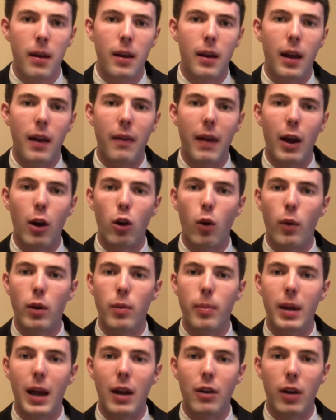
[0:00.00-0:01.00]
And they are going to
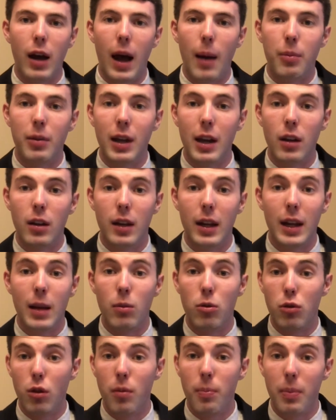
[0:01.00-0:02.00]
be a top 10 team,
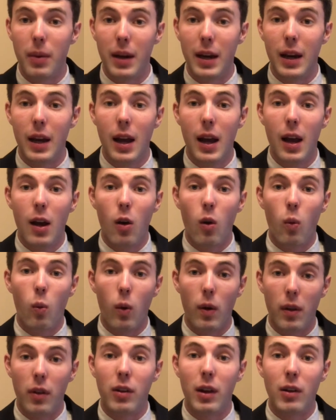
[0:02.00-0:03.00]
should be,
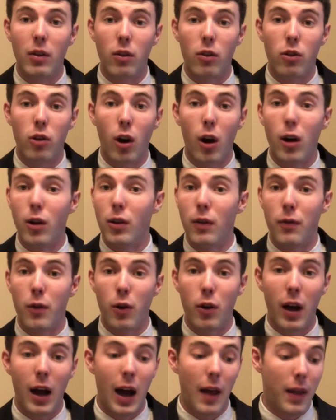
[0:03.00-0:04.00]
when the season starts. If they're
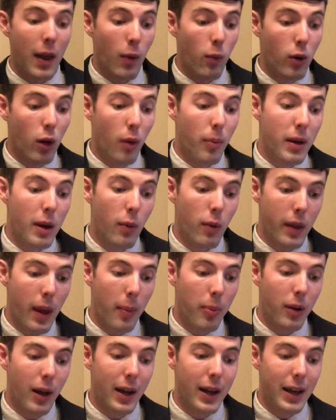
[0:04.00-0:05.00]
not, they will be when they
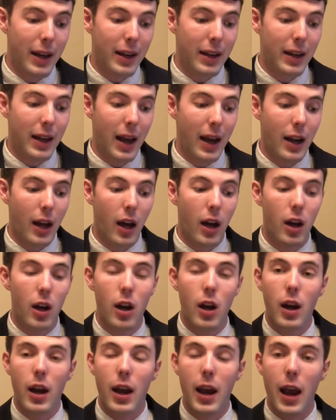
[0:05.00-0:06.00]
play Indiana
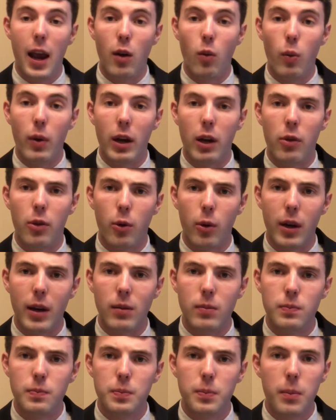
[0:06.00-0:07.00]
in Week 3.
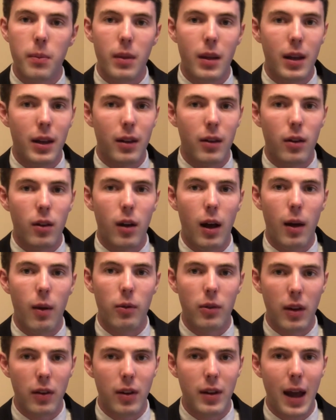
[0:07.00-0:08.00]

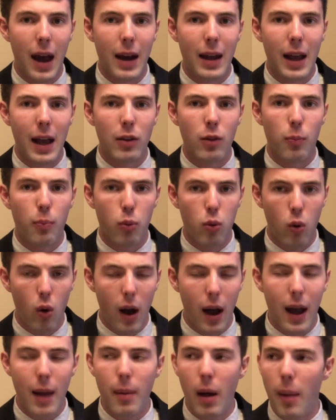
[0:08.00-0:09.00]
Cincinnati has a
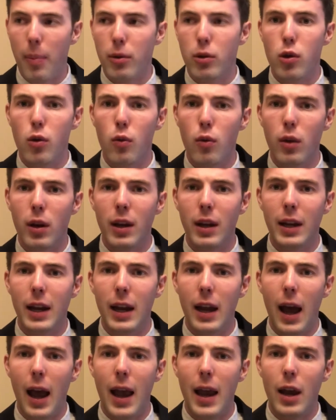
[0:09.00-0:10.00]
prime opportunity to get
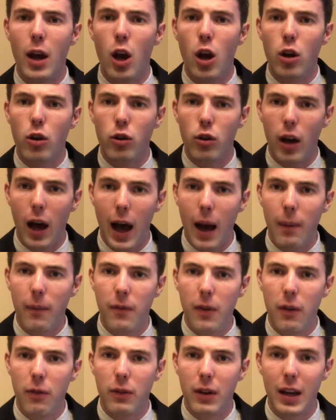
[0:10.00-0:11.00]
a top
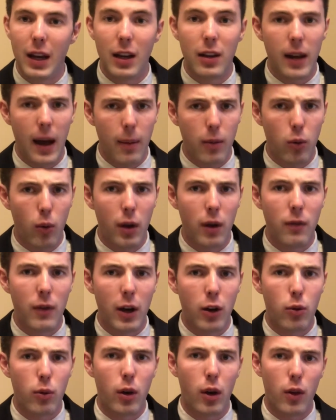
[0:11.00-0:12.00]
15, top 20
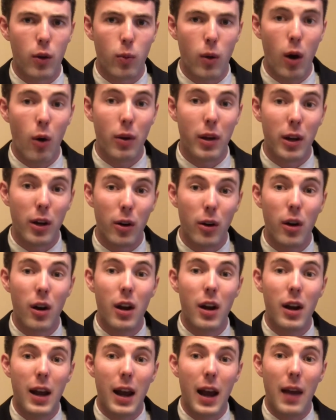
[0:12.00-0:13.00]
victory on the road here,
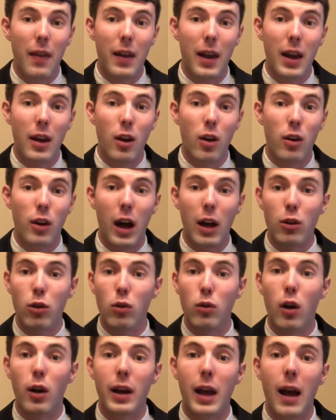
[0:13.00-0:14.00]
and then not too
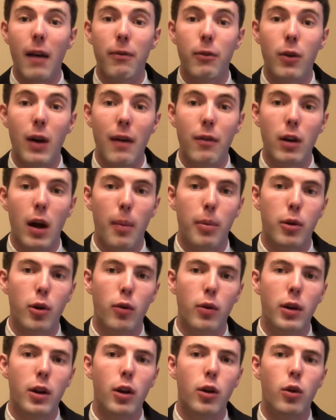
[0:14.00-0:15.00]
long after have an
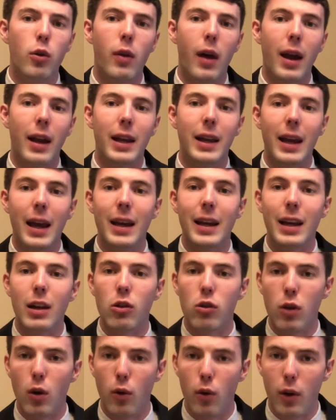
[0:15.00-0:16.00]
opportunity to do that again against
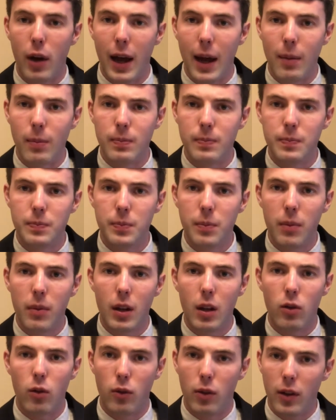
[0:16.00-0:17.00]
Notre Dame.
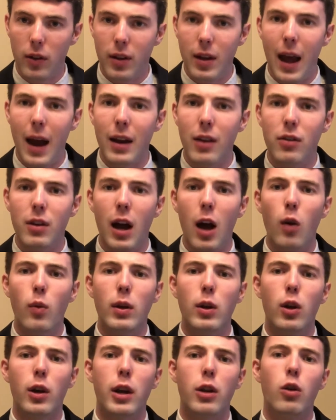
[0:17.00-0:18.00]
So Cincinnati is not only
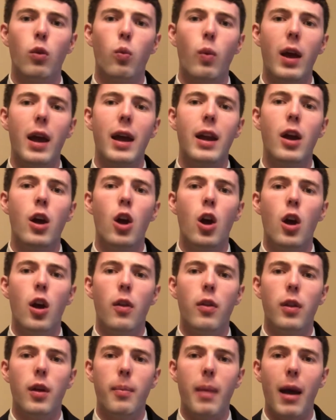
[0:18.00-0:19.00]
looking to win
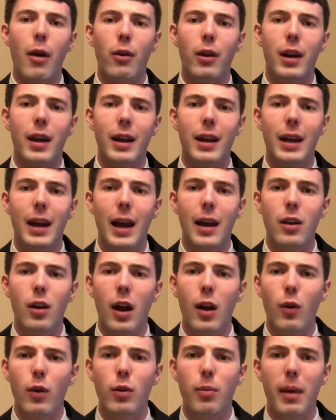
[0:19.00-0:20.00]
the American again,
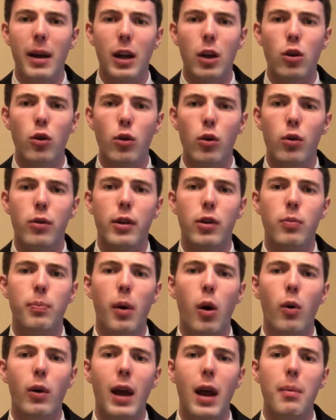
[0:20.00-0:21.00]
not only to make a New Year's Six
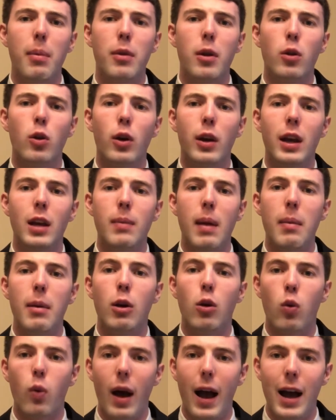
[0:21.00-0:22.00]
bowl game, but they're looking to maybe
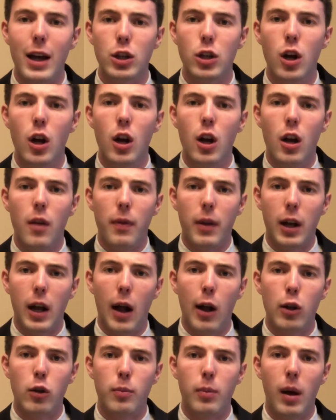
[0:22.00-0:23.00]
crash the
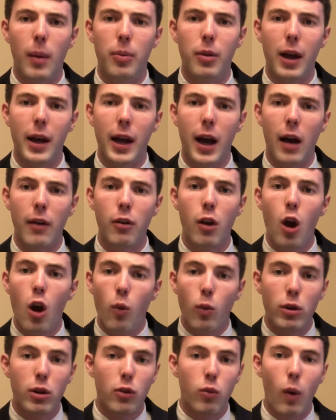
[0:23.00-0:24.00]
college football playoff,
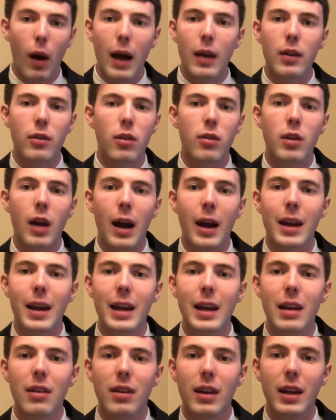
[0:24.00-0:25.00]
which is why this is not an
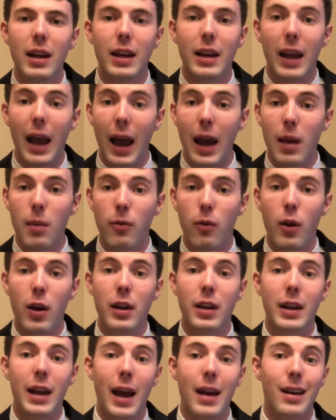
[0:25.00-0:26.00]
easy game for
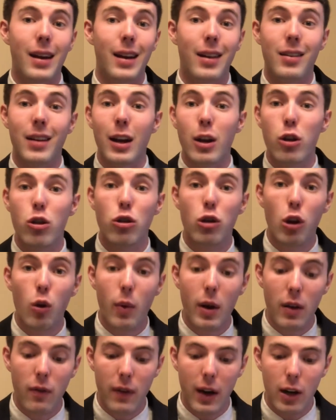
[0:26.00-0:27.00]
Indiana. It's not a
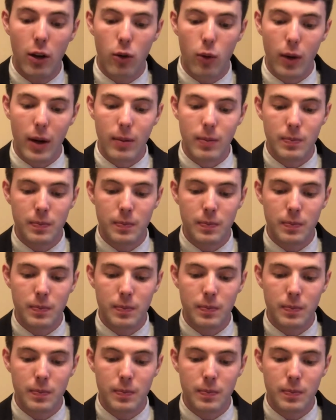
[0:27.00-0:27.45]
shoe-in victory.